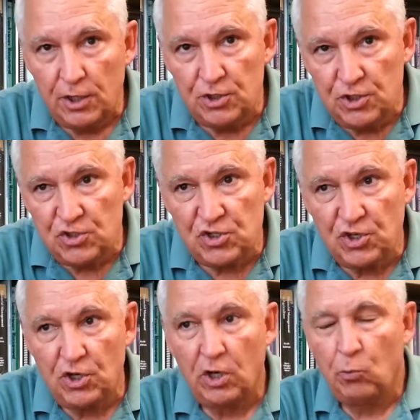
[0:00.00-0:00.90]
Just to
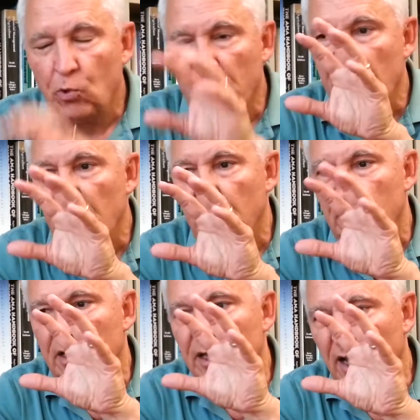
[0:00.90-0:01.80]
talk where the
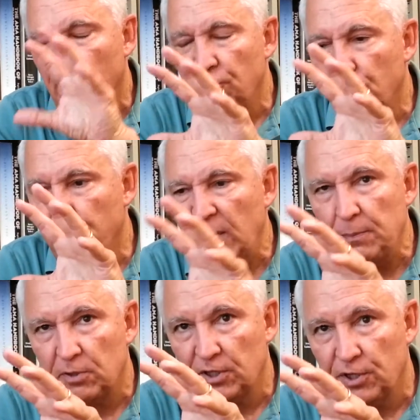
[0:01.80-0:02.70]
other
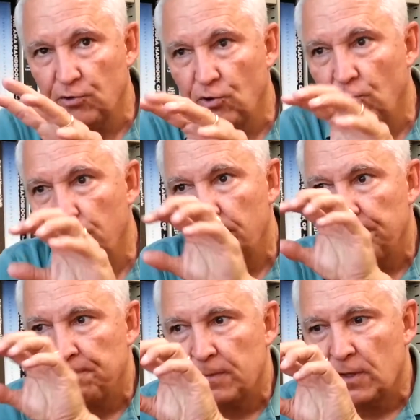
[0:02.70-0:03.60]
people in the group
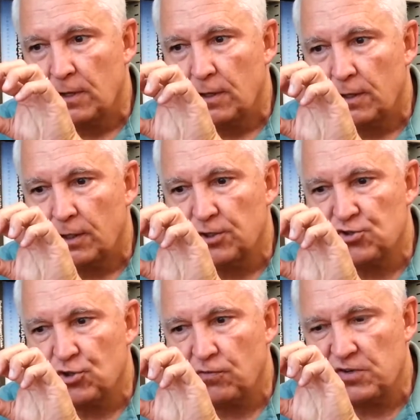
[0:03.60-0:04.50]
can
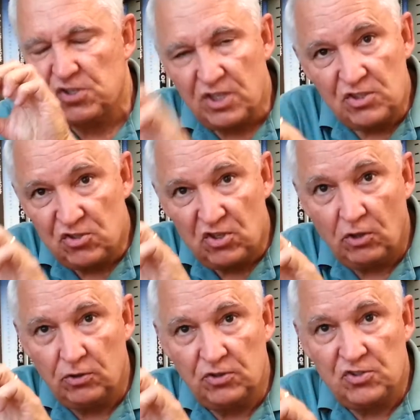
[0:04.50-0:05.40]
serve as
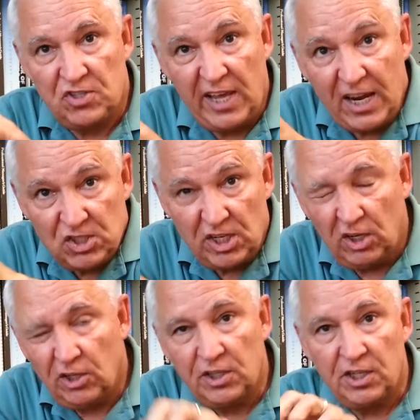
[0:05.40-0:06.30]
consultants. They actually
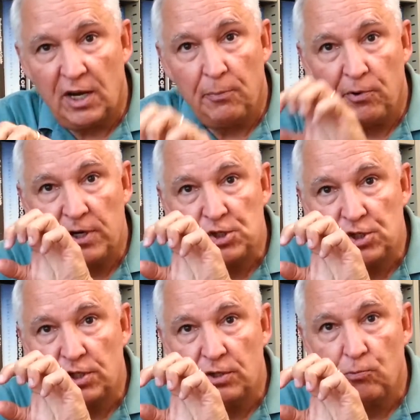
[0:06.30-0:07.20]
look at the
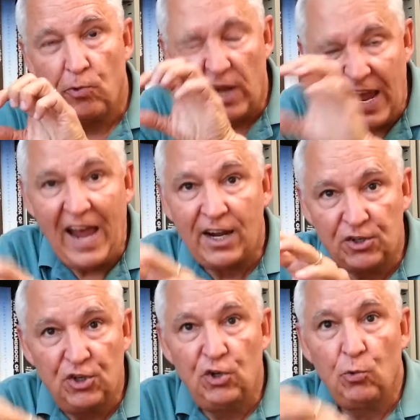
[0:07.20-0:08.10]
operation,
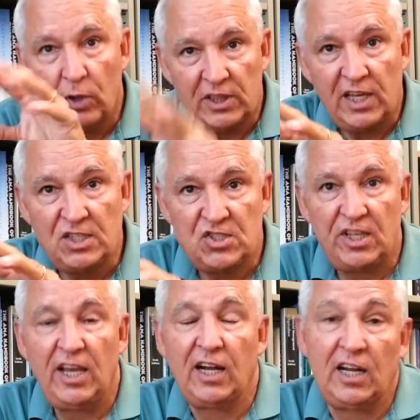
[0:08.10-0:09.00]
react to what
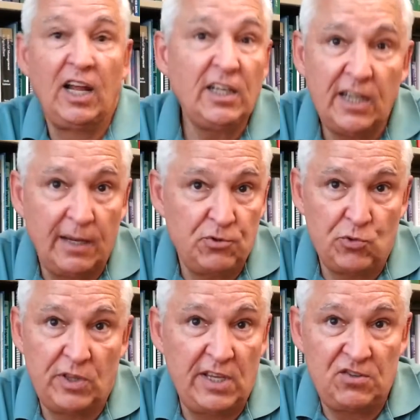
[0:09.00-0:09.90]
see, and a lot of times
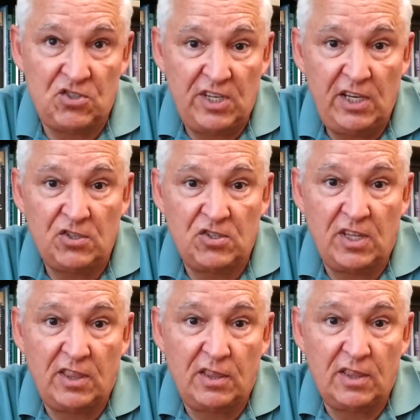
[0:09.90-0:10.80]
what they see is
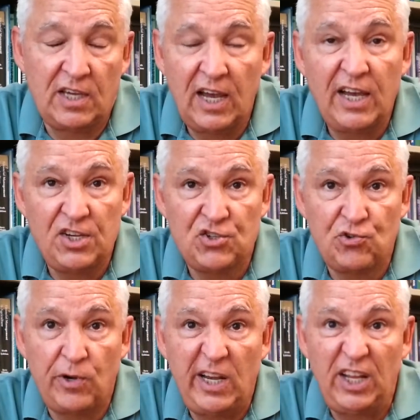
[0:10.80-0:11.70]
that the guy is
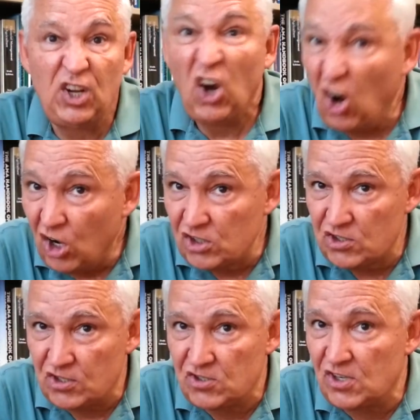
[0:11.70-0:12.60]
treating
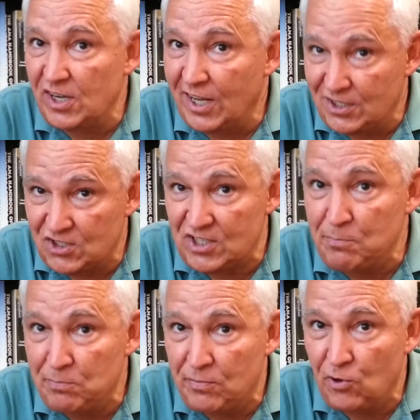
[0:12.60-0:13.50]
causes and not
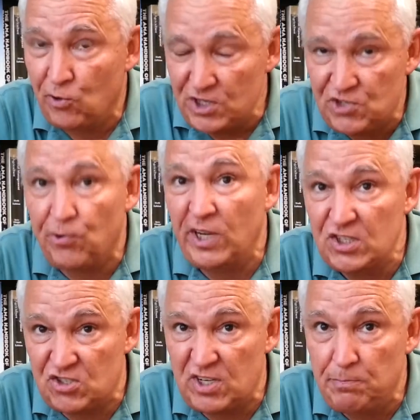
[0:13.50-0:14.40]
or he's treating
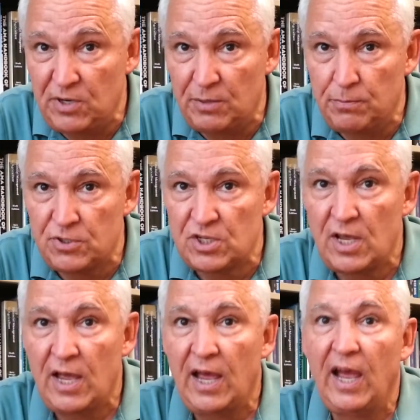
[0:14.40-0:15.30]
symptoms
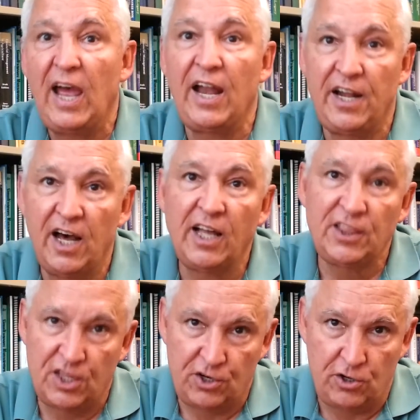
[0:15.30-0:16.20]
and not
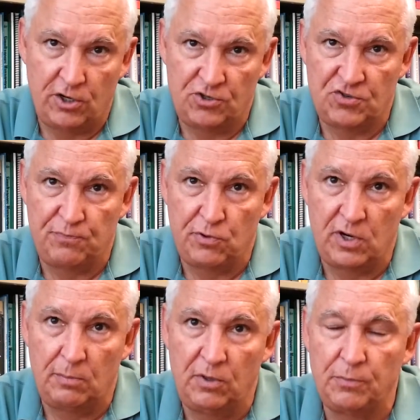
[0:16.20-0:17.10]
the cause of
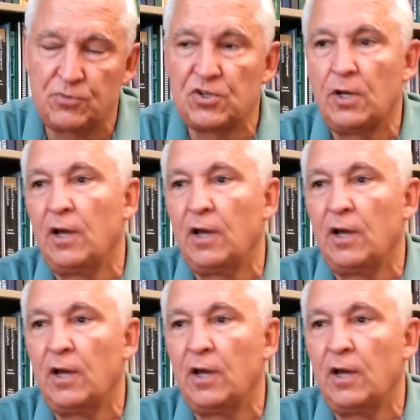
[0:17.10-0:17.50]
problems.